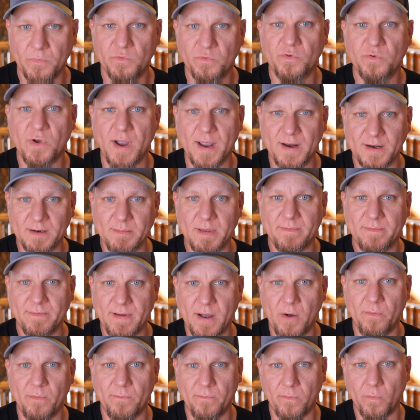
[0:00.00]
trying to be
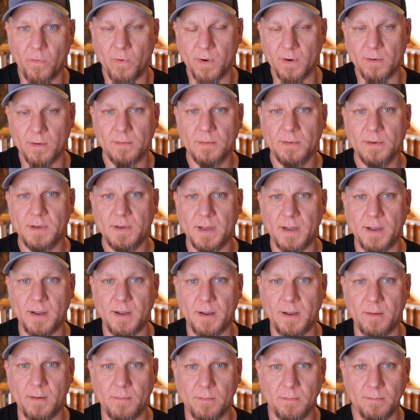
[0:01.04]
found for
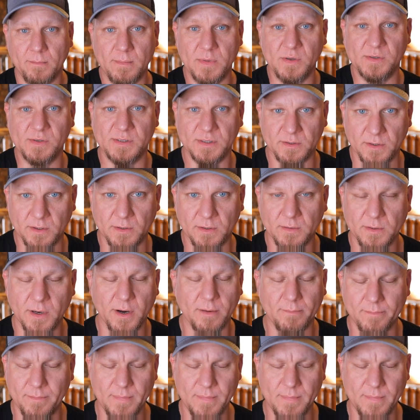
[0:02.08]
musical,